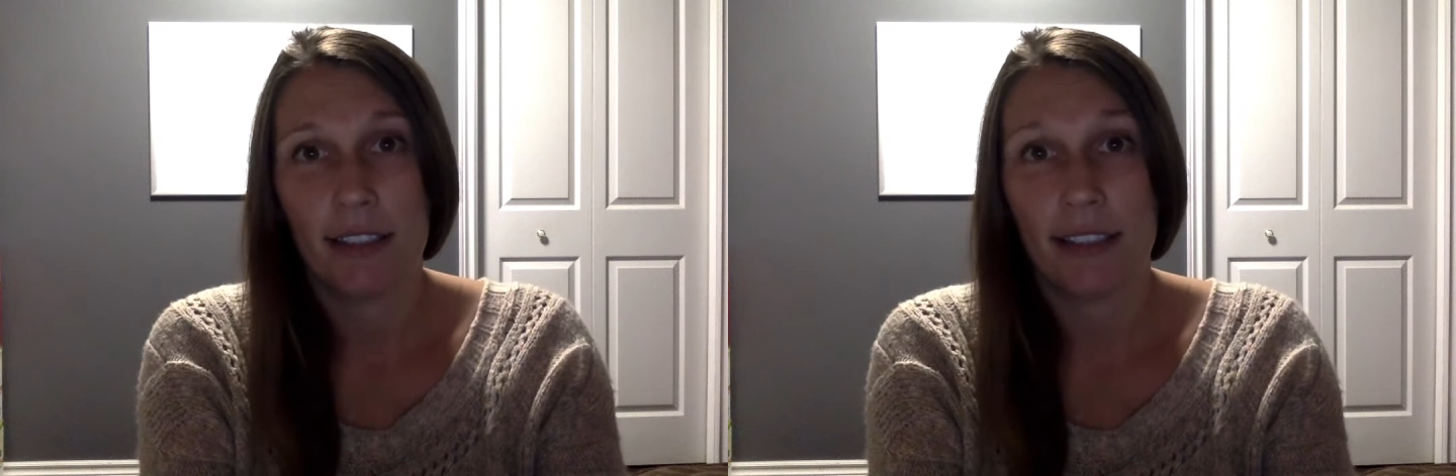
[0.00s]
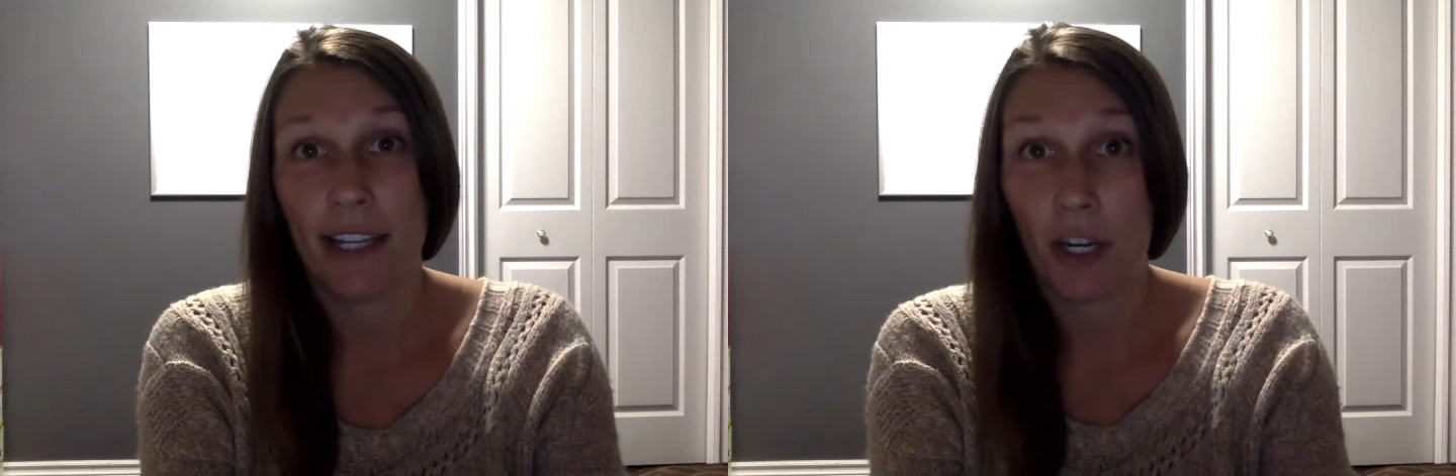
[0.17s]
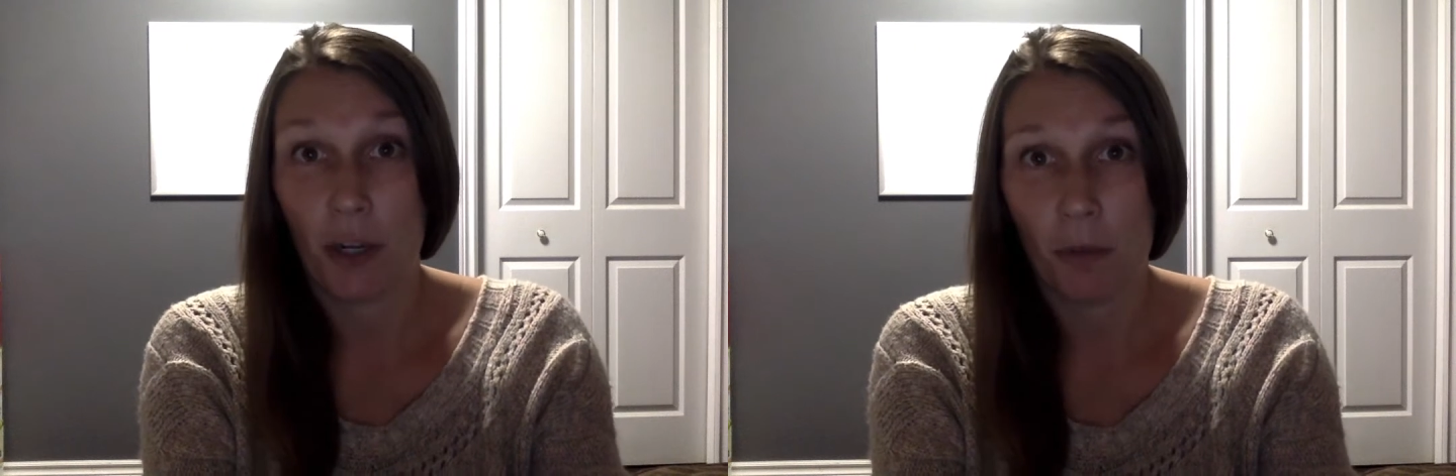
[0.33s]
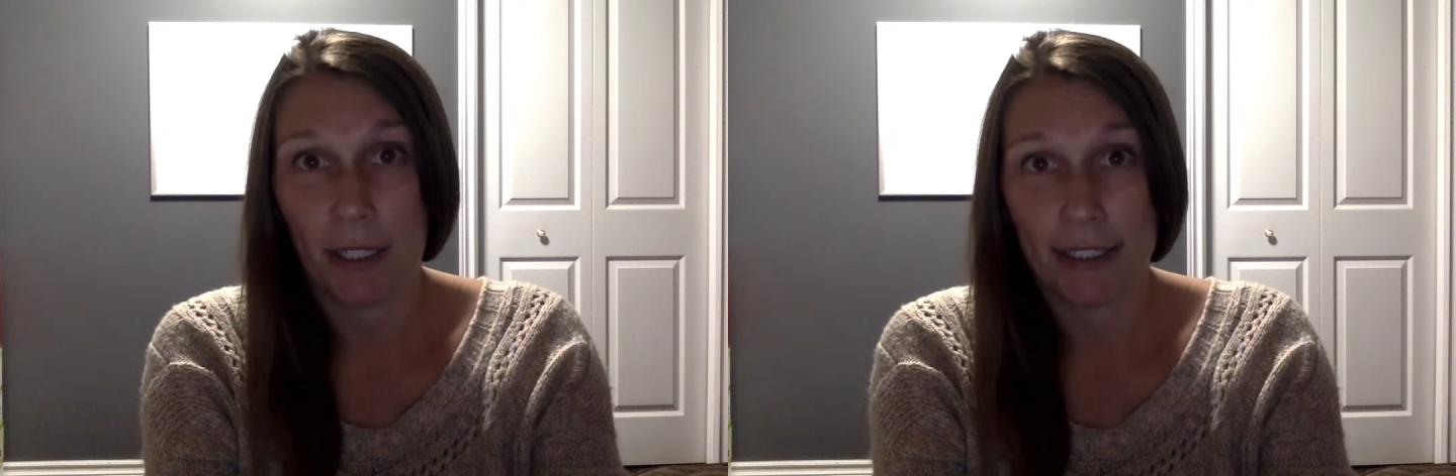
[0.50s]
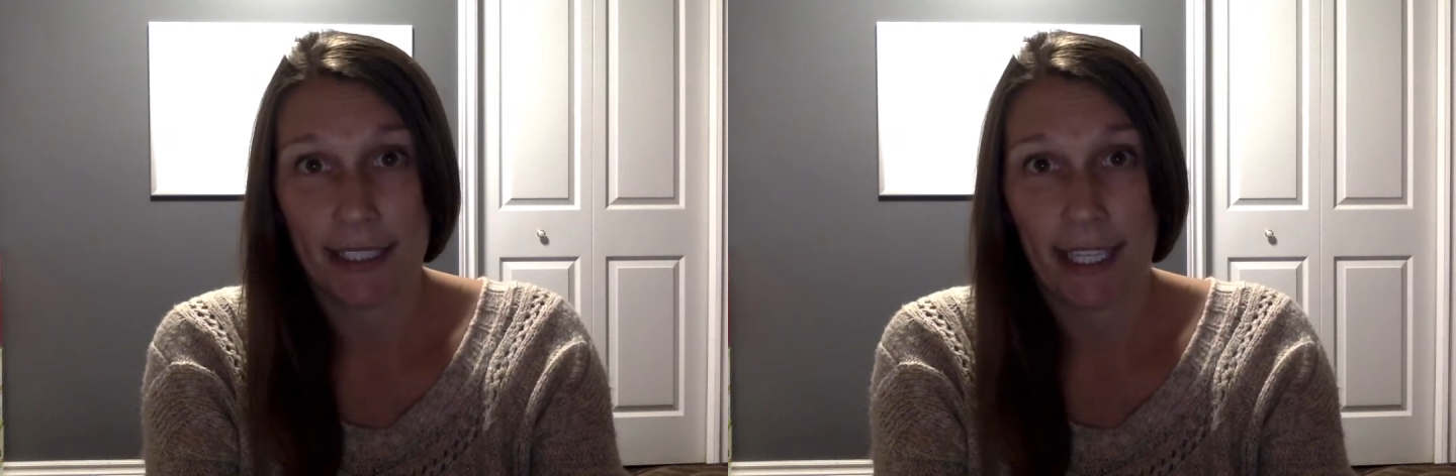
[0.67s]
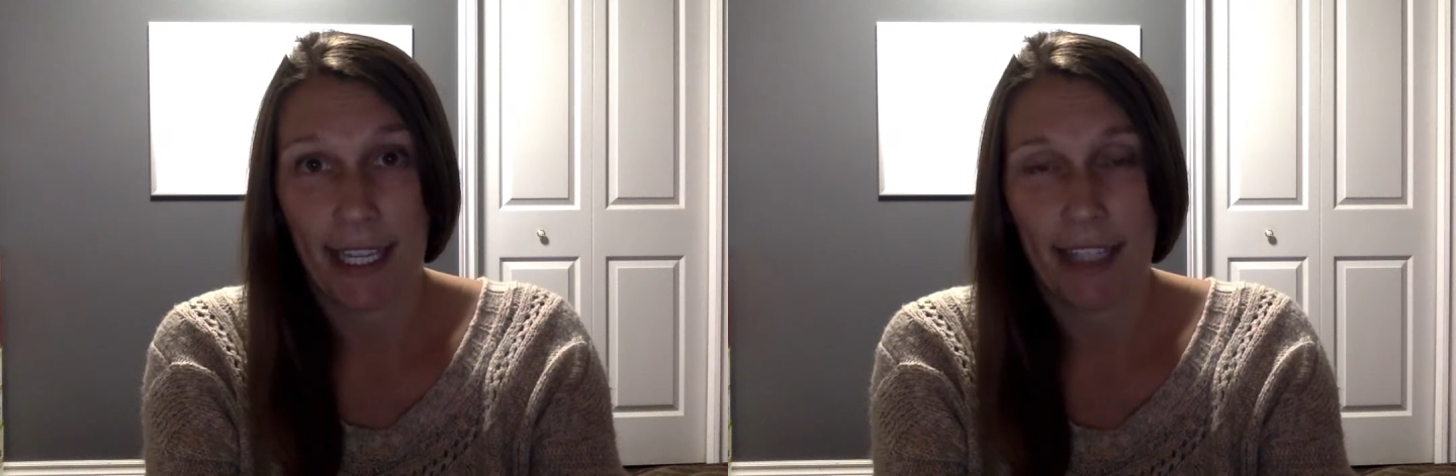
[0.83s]
There it was
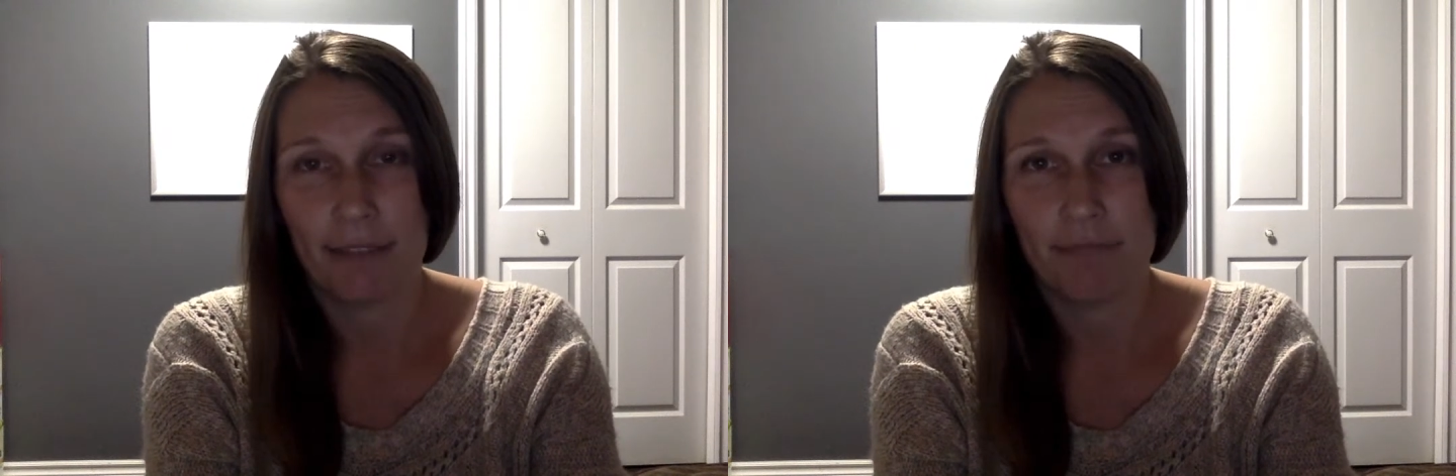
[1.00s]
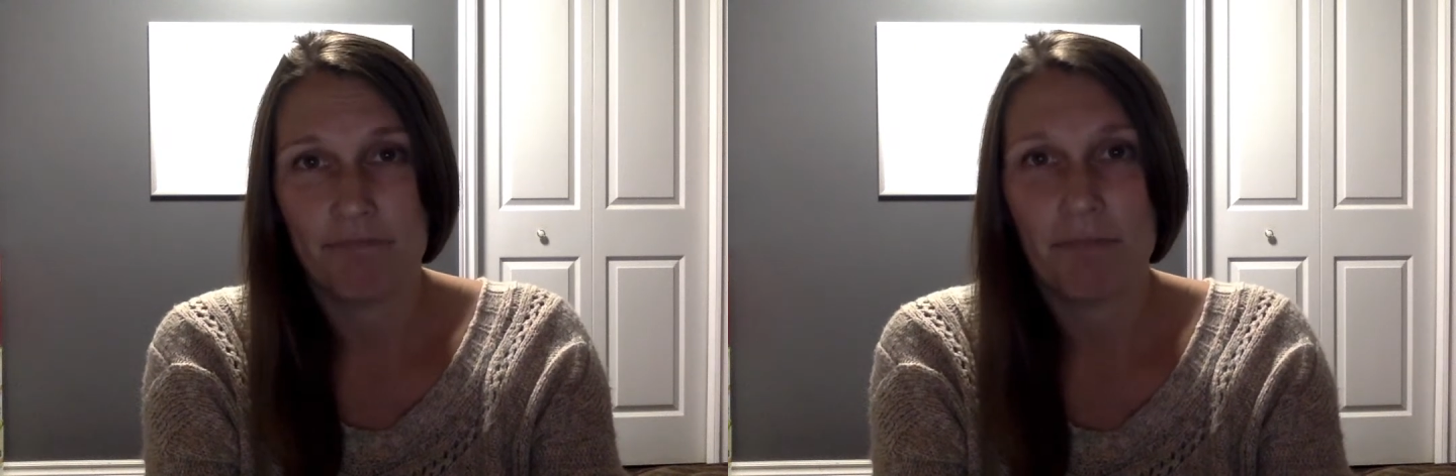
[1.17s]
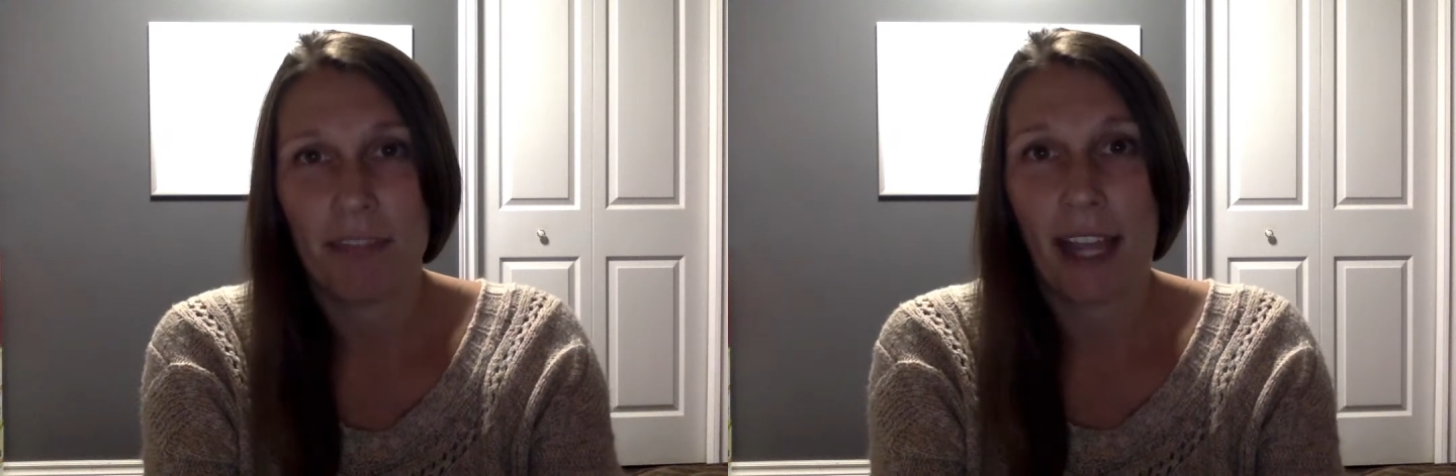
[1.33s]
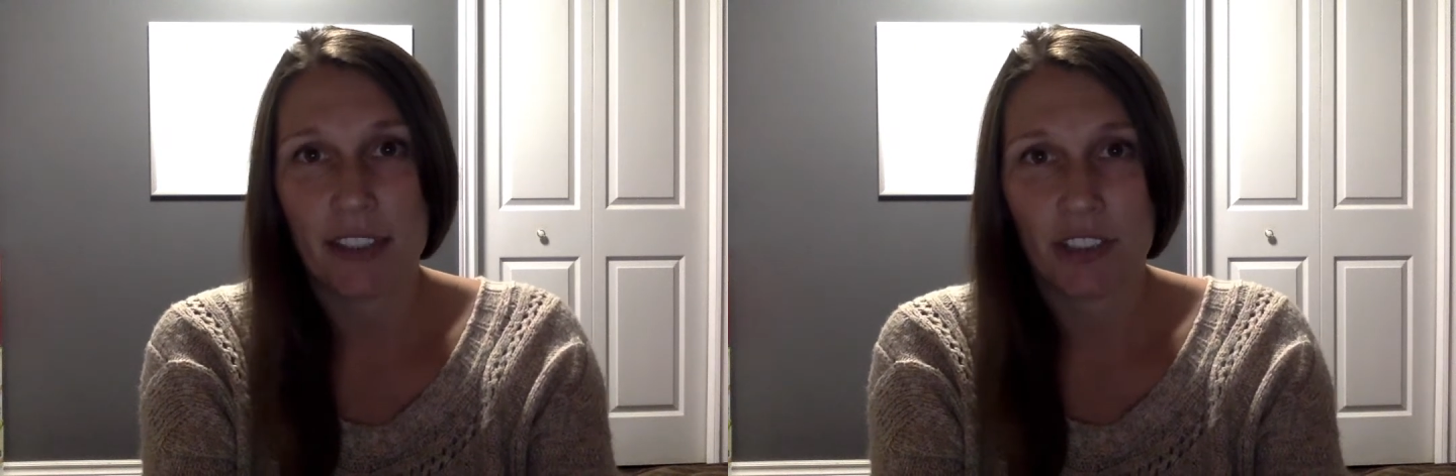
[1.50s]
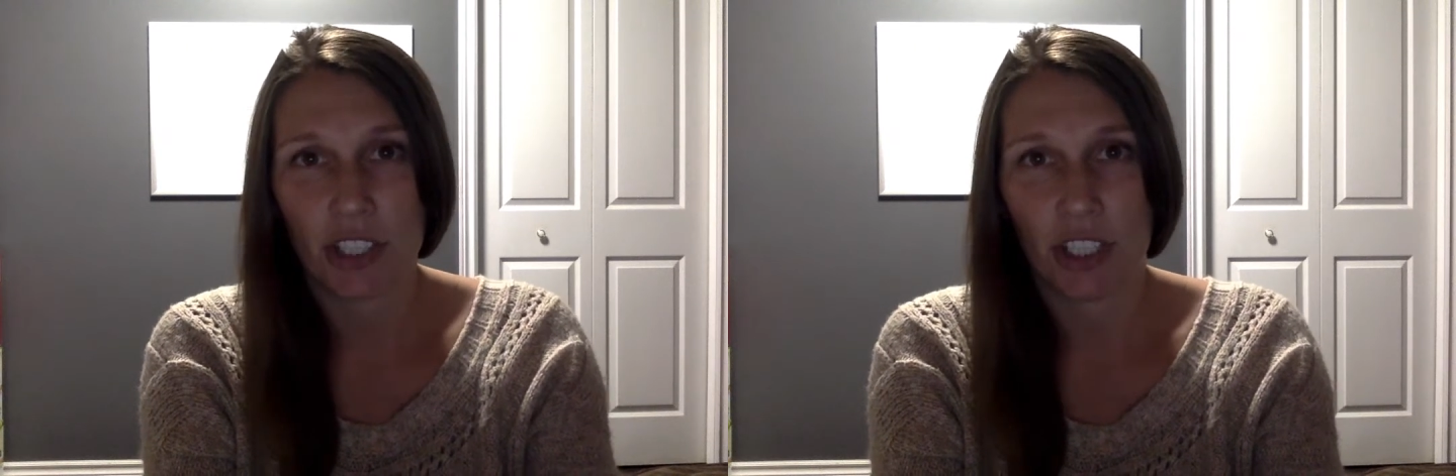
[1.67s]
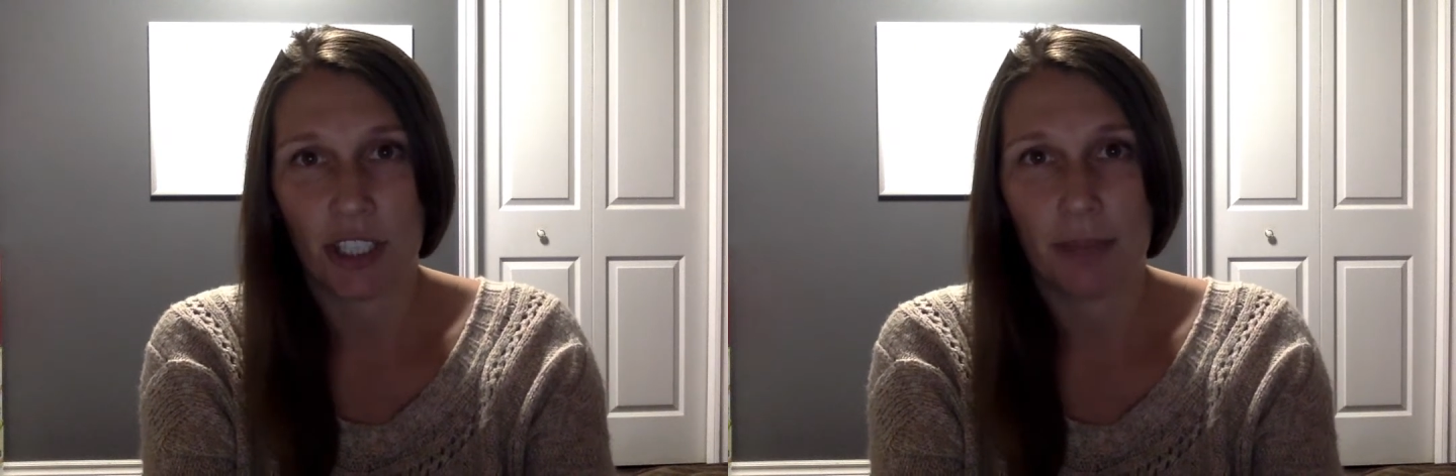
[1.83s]
again, that
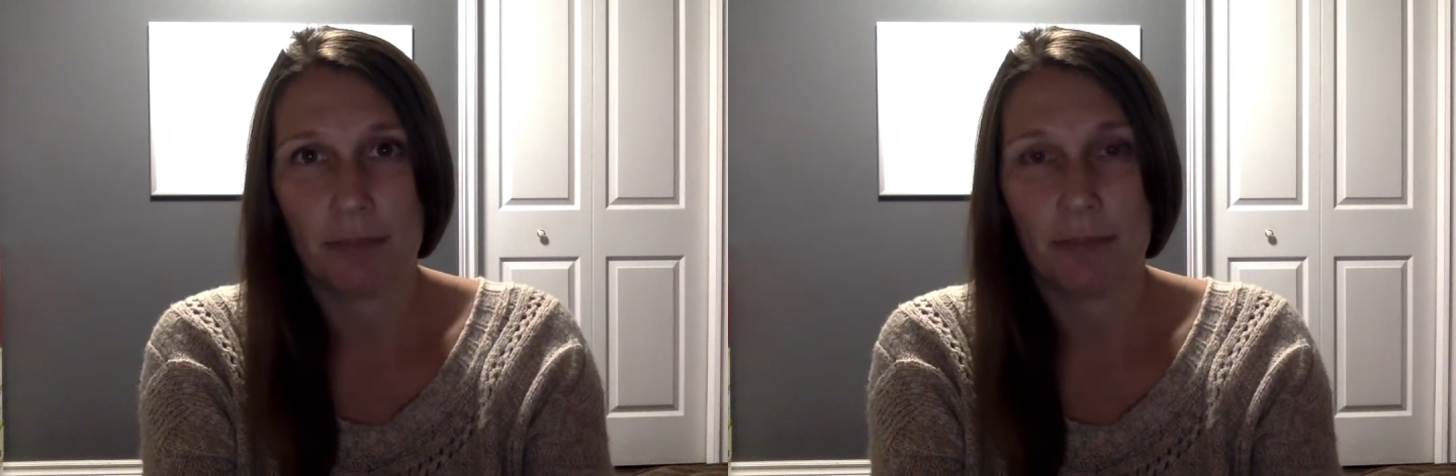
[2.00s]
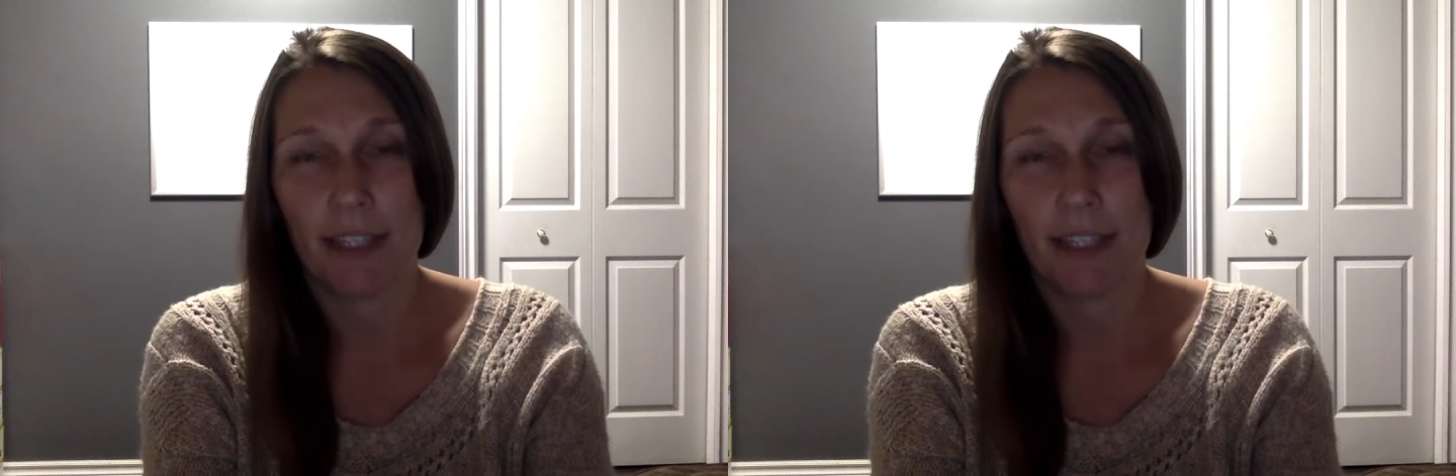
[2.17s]
term